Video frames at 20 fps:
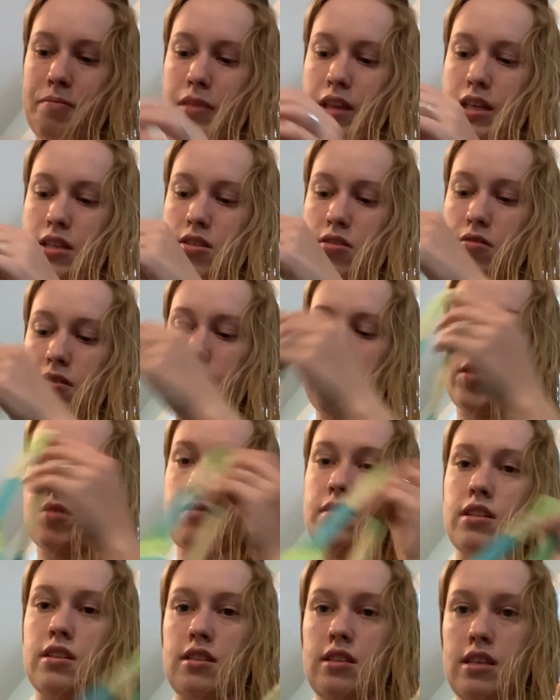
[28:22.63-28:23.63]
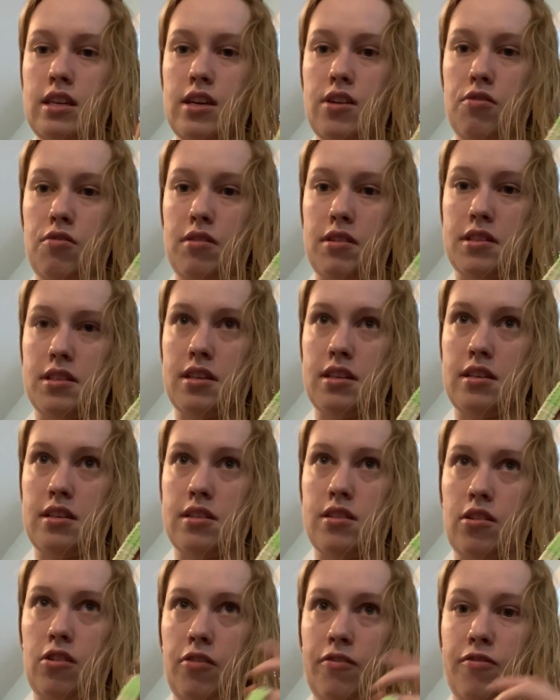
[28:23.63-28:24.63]
So each of the decreases
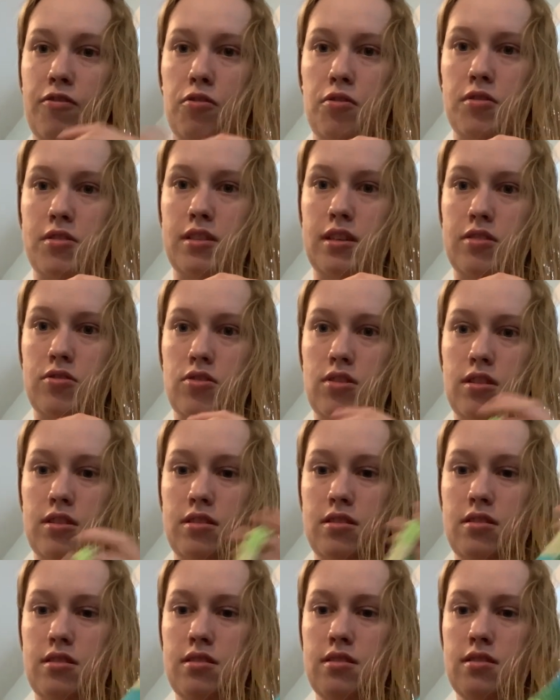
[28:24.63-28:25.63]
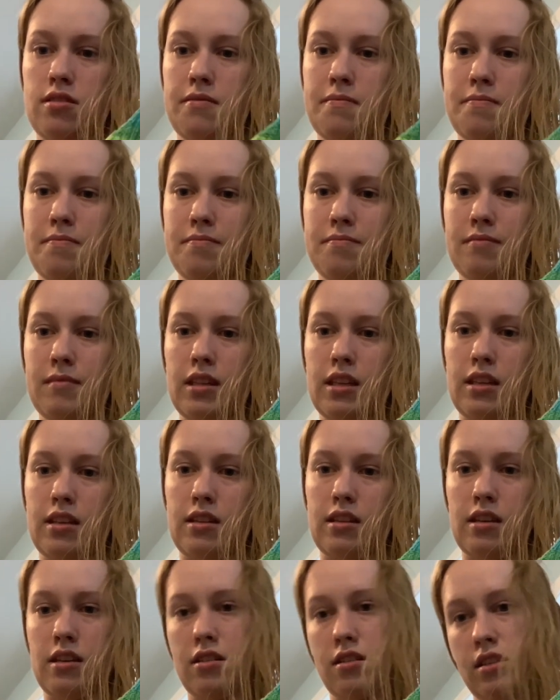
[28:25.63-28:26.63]
are 4 stitches.
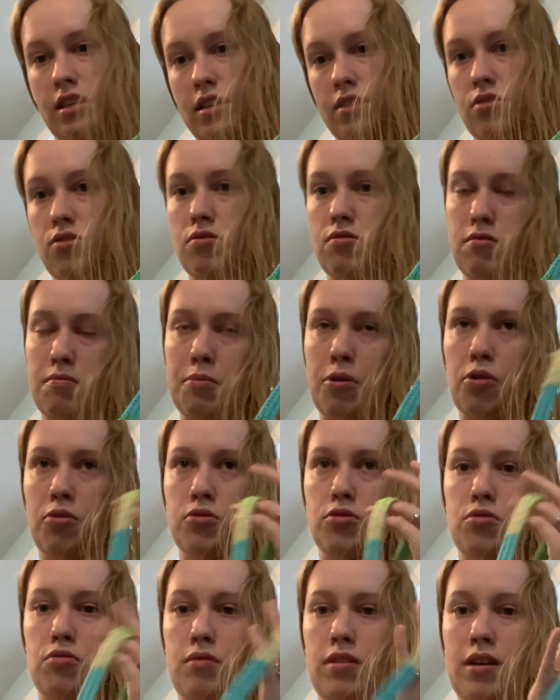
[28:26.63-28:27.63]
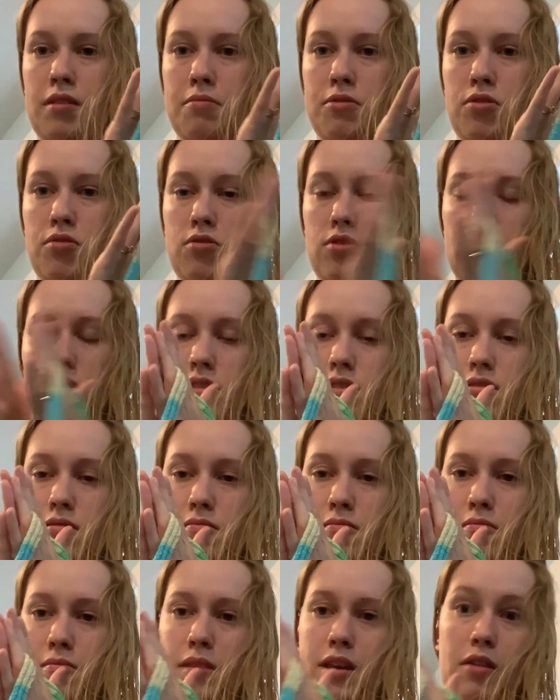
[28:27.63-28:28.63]
The knit 2 purl 2 rib, you just
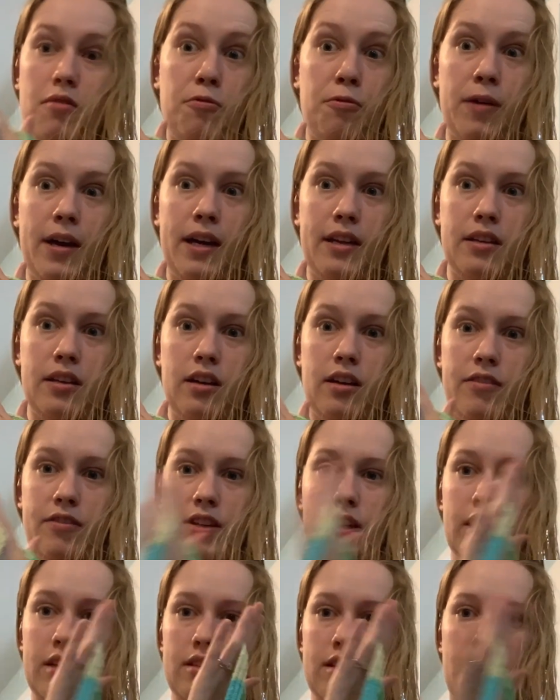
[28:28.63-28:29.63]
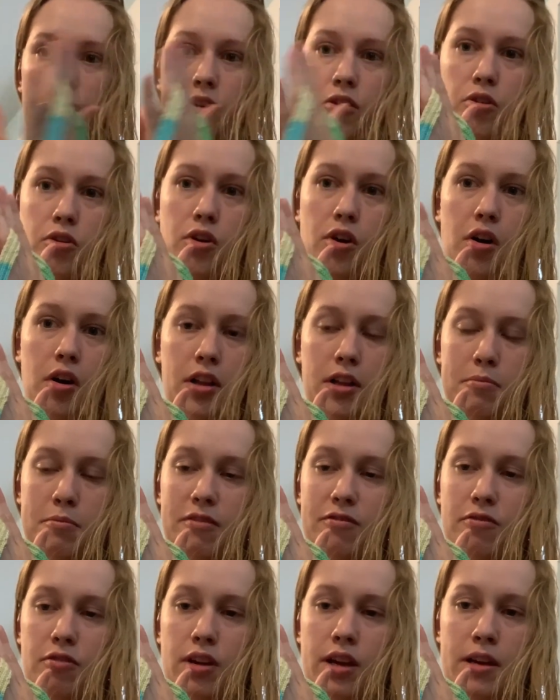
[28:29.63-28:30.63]
get rid of an entire column
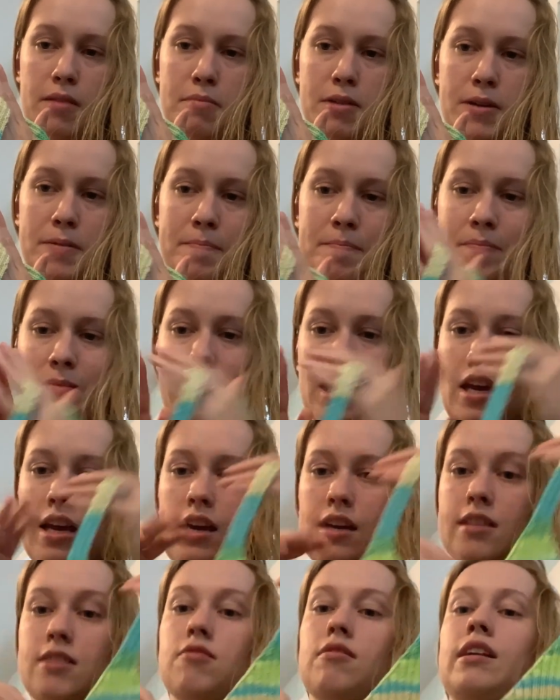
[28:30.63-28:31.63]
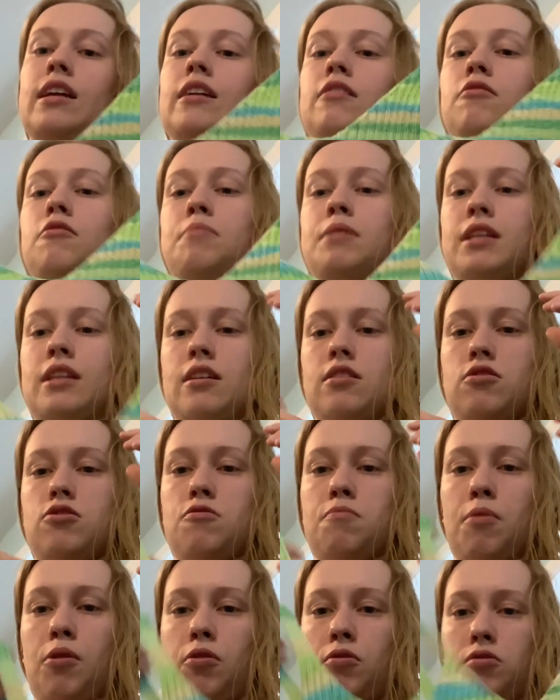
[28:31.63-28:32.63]
of rib so that it will be knit 2
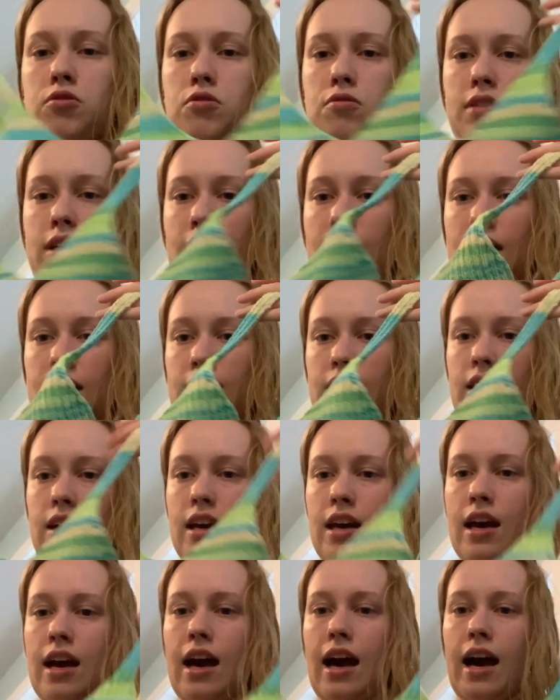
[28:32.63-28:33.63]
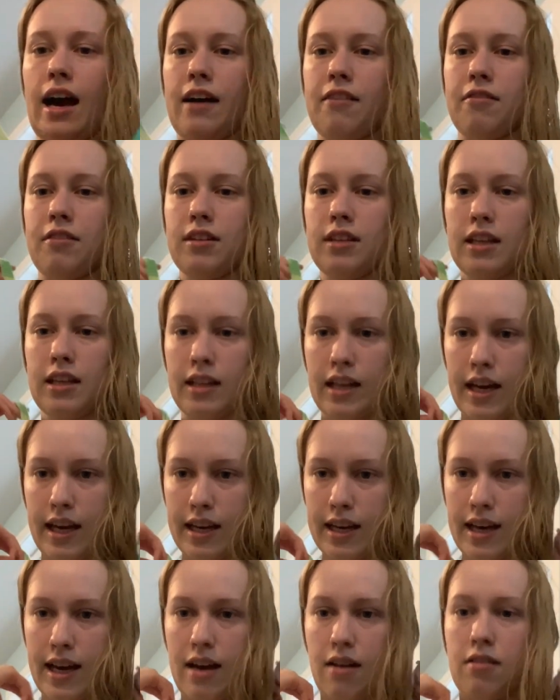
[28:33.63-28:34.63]
purl 2 again. I really
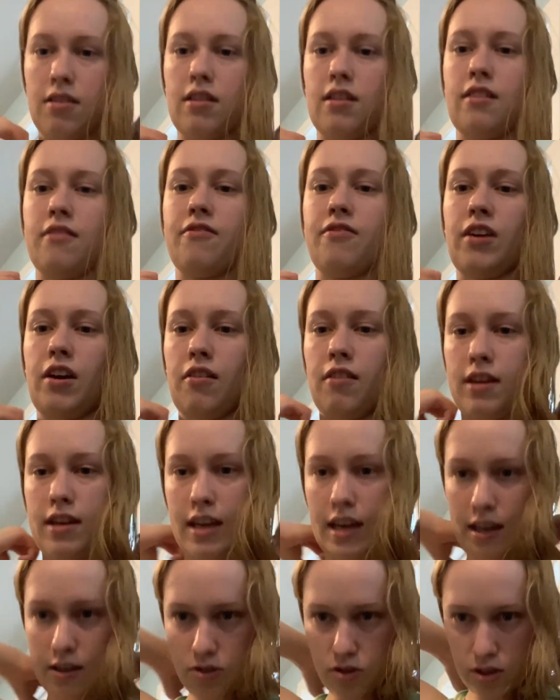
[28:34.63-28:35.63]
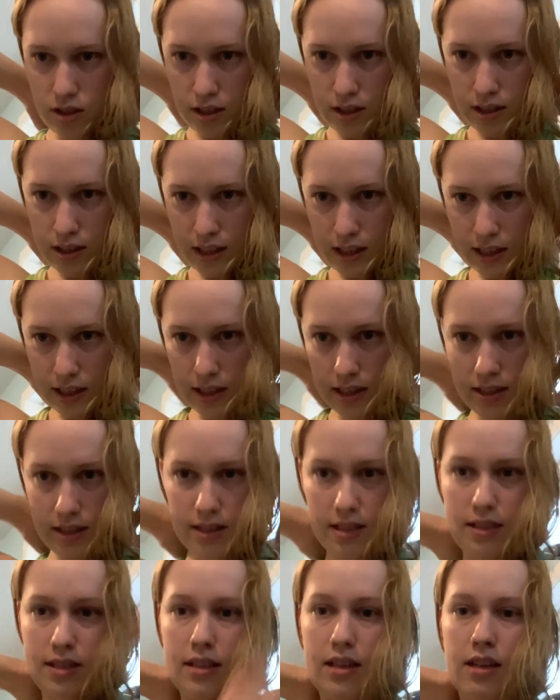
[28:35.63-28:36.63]
like how the variegation
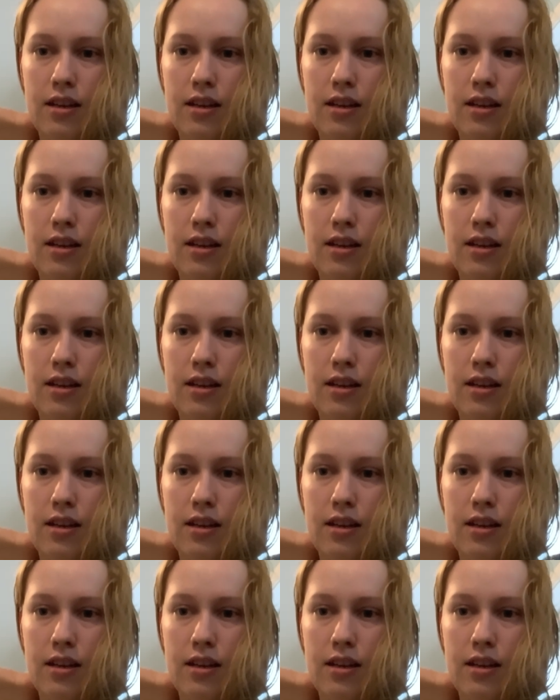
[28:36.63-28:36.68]
is,